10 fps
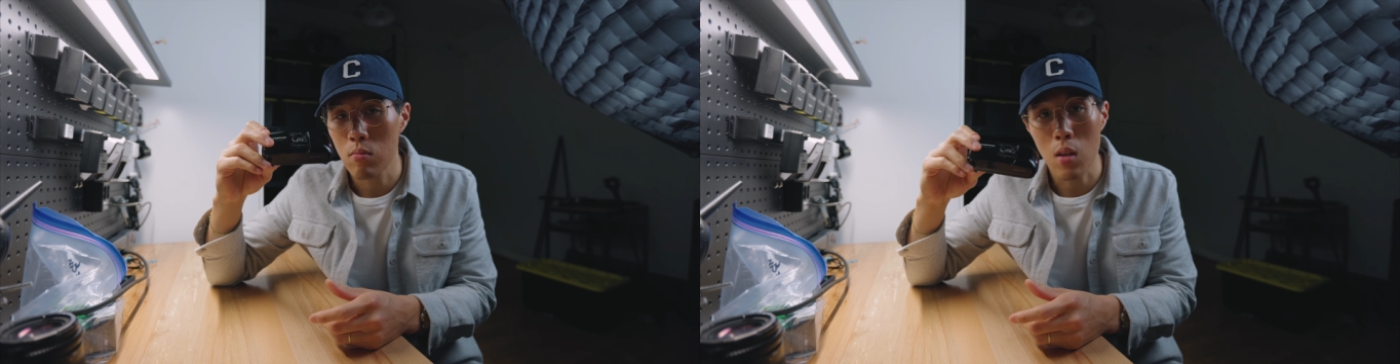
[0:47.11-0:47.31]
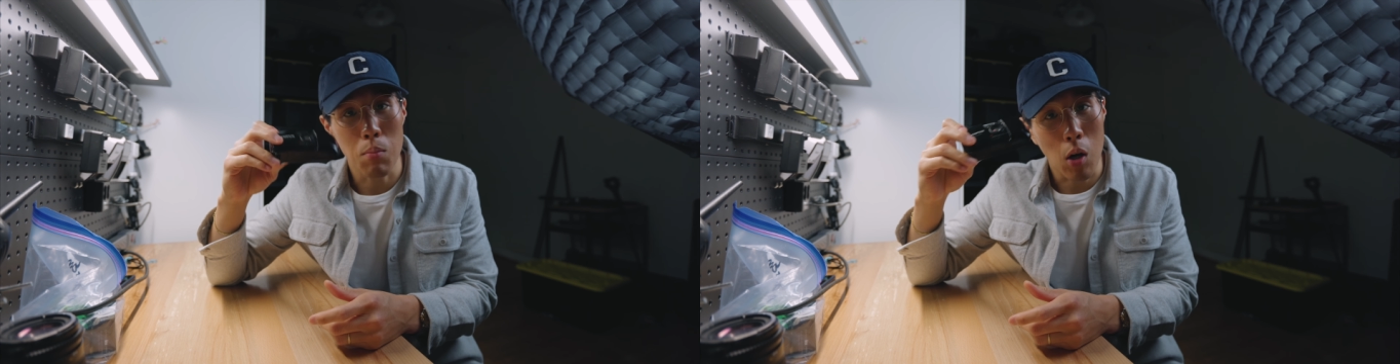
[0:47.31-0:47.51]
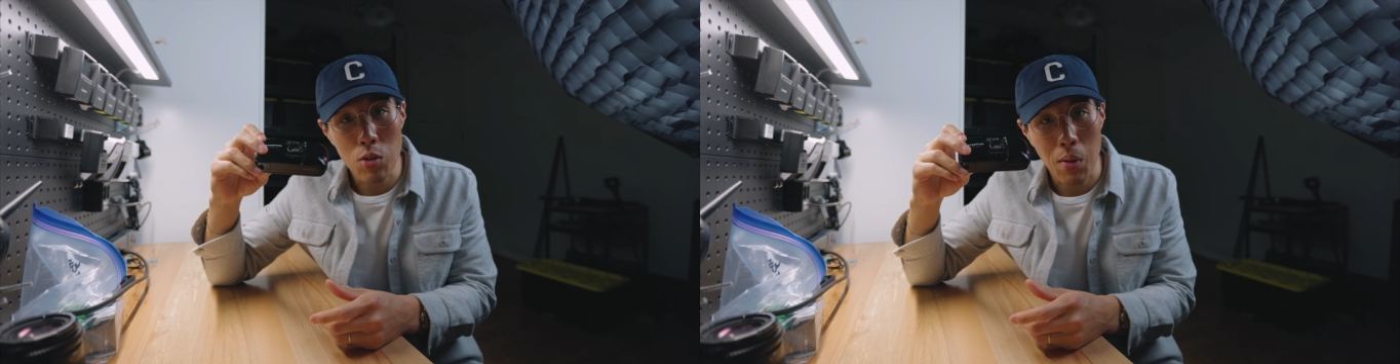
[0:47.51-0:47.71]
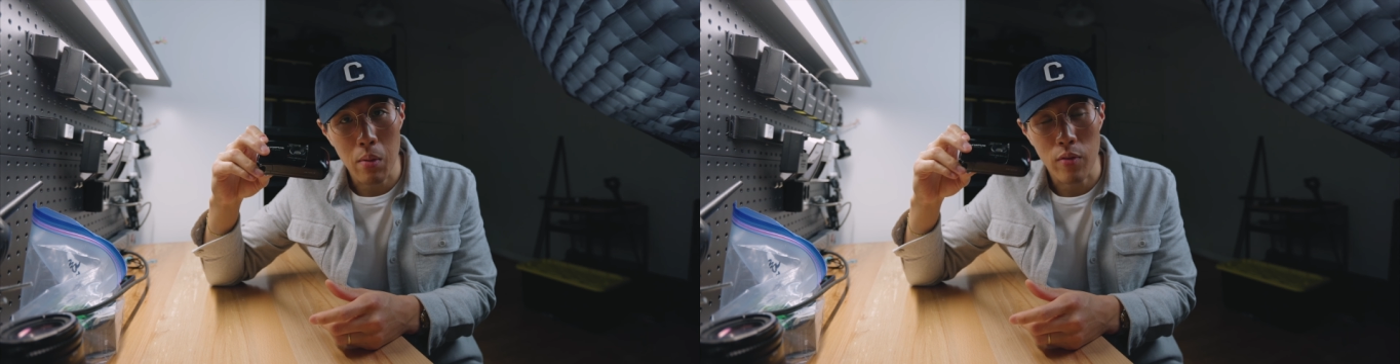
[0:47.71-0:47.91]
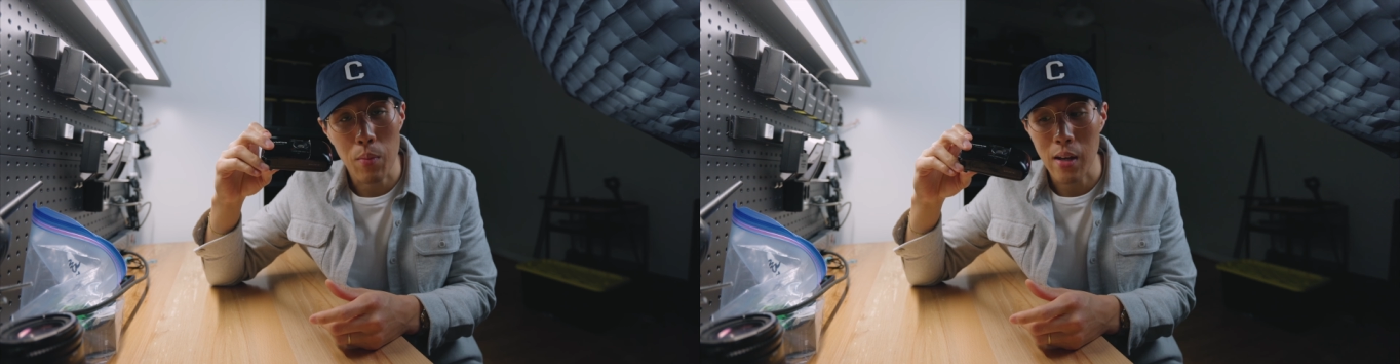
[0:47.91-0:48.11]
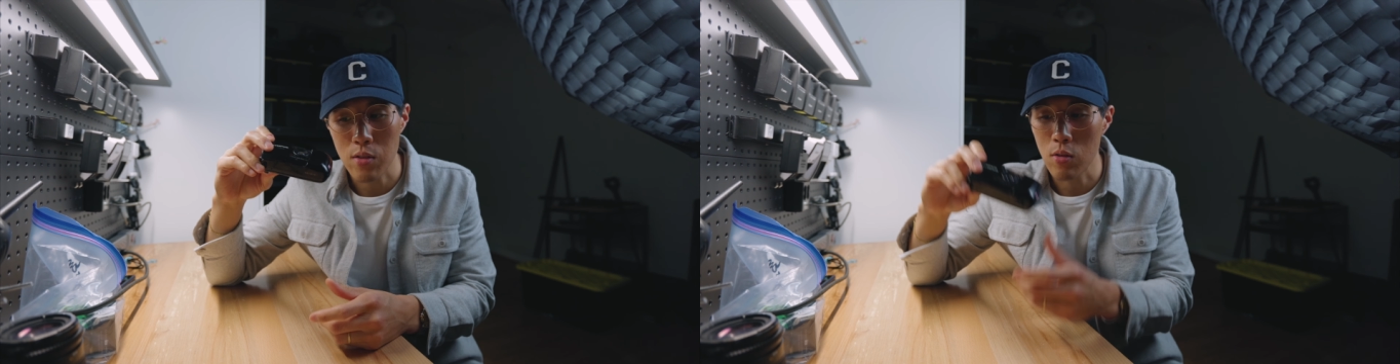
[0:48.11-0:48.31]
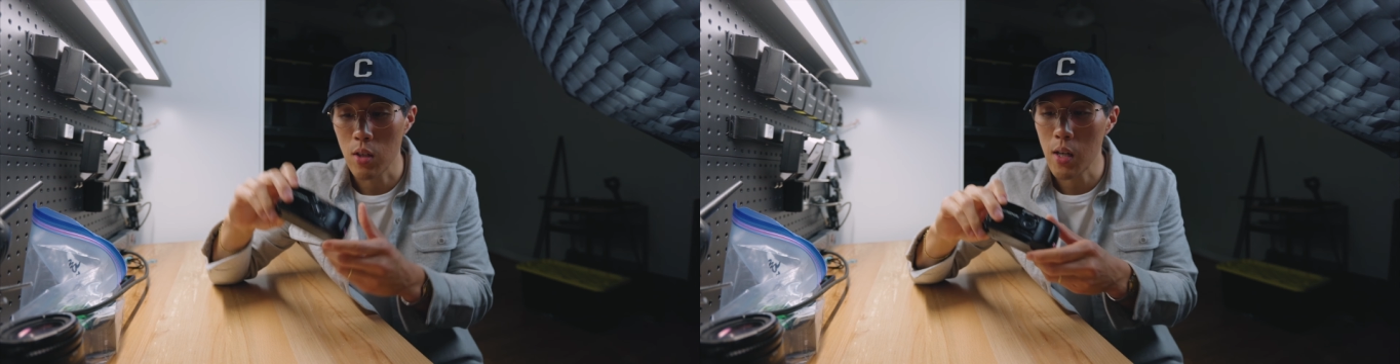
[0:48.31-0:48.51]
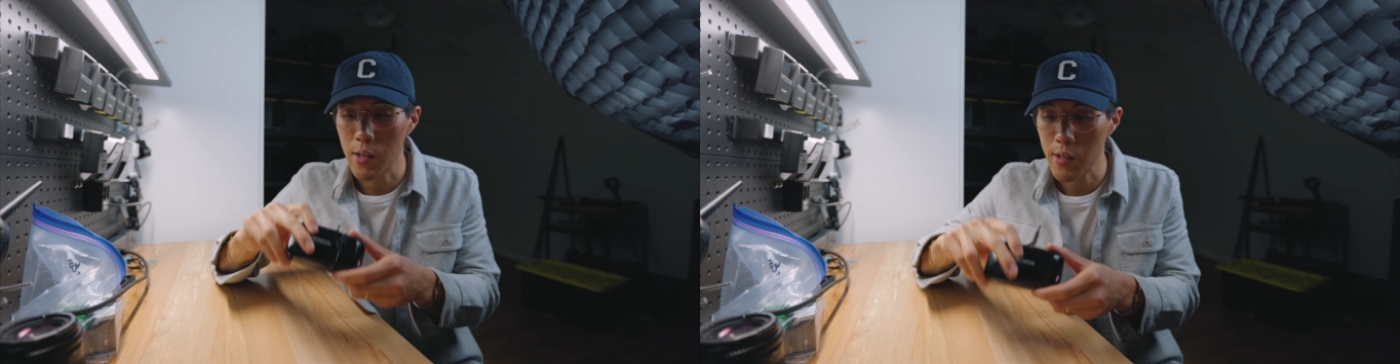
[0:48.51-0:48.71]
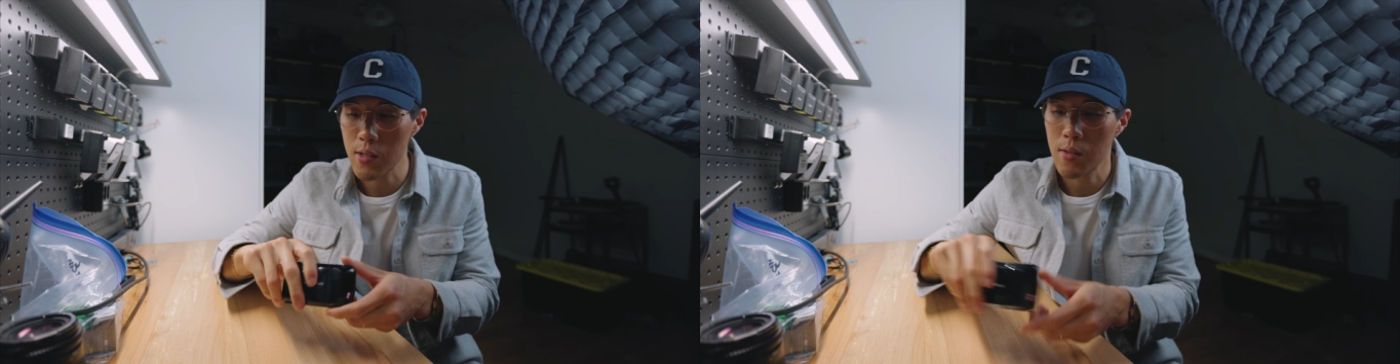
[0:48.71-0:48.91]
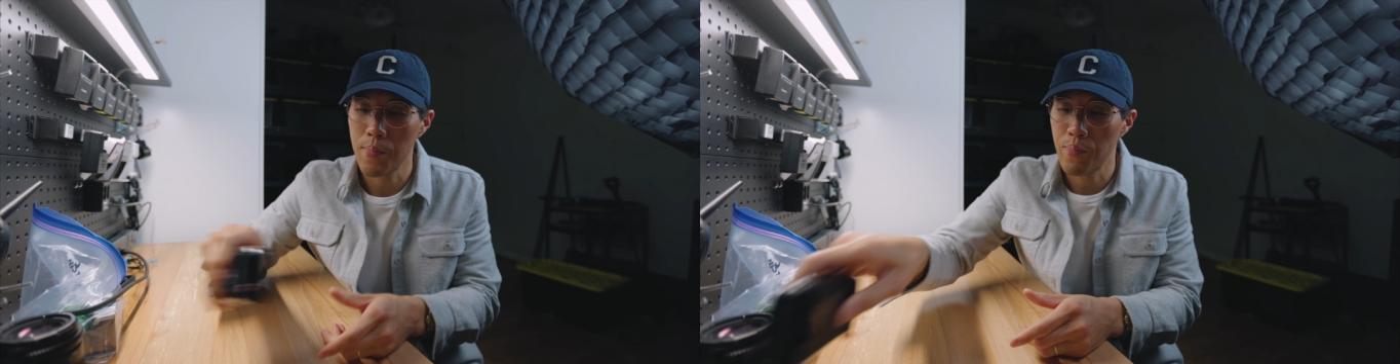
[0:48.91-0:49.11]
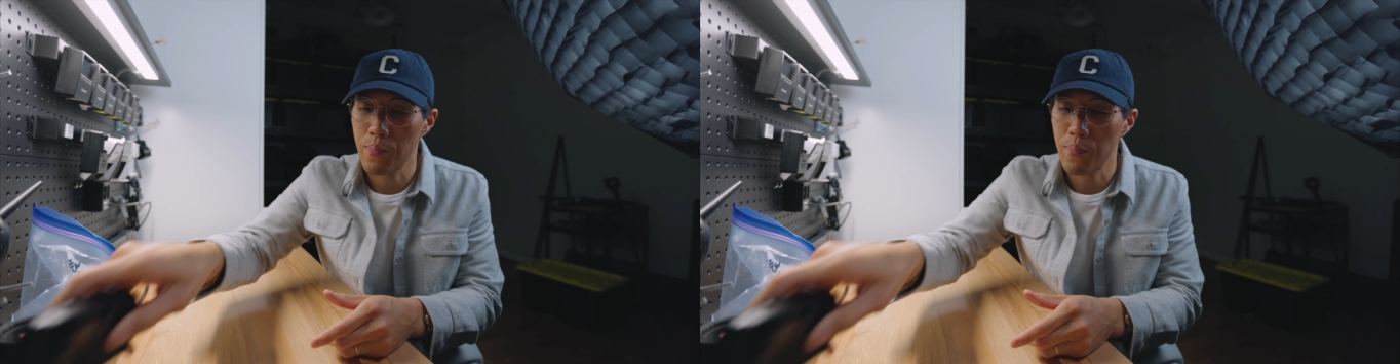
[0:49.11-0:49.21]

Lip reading: the most probably for the past 2 years,